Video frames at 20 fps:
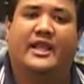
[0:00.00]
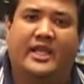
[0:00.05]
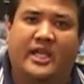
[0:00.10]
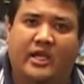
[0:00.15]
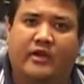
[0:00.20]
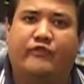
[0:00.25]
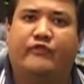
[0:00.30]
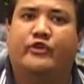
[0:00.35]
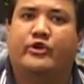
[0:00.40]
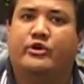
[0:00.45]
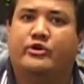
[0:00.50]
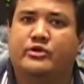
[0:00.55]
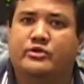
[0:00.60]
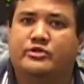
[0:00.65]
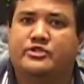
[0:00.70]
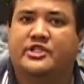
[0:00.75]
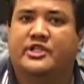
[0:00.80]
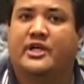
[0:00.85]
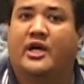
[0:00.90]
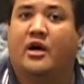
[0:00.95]
If you're
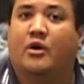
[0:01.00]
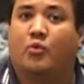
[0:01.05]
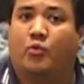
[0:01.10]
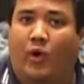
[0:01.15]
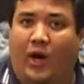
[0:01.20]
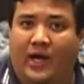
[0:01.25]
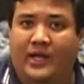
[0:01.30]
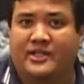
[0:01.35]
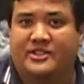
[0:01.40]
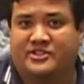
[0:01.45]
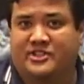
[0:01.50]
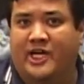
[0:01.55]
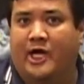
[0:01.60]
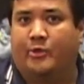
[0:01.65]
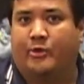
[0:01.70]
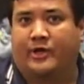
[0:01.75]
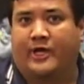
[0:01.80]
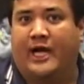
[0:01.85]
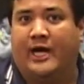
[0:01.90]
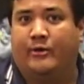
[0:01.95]
using a wireless network,